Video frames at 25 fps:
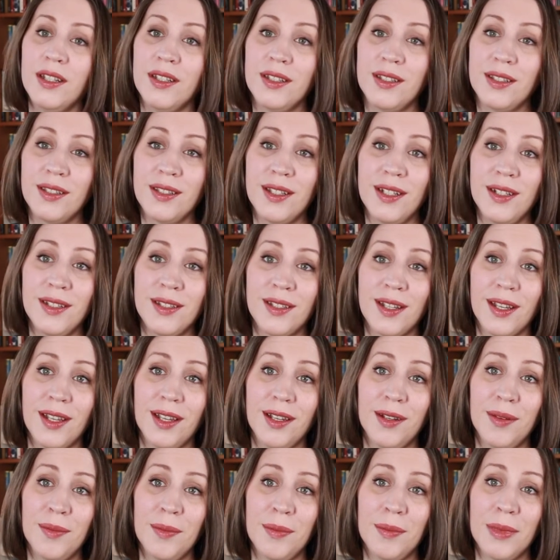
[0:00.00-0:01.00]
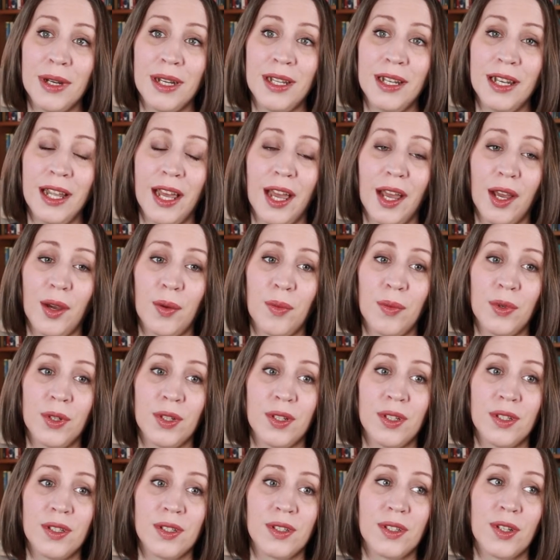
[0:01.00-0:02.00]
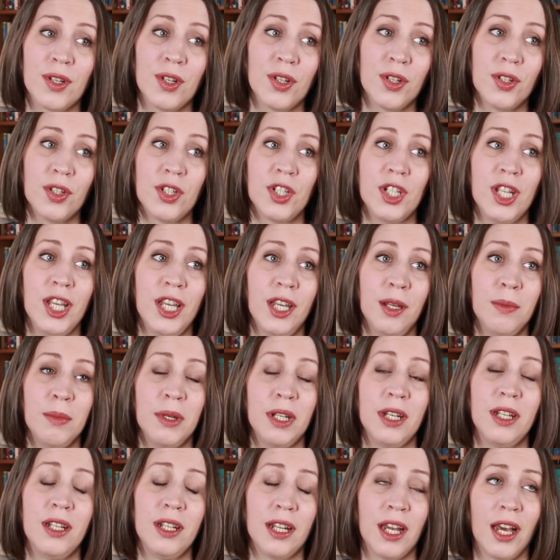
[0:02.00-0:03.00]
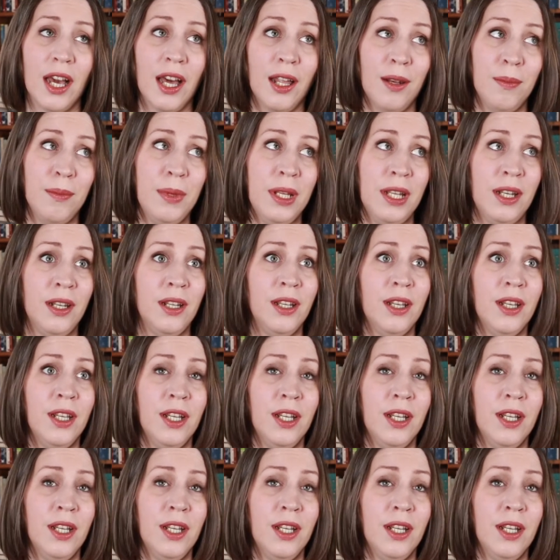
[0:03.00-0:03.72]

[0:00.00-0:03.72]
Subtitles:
Since my neck was hurting, but it had been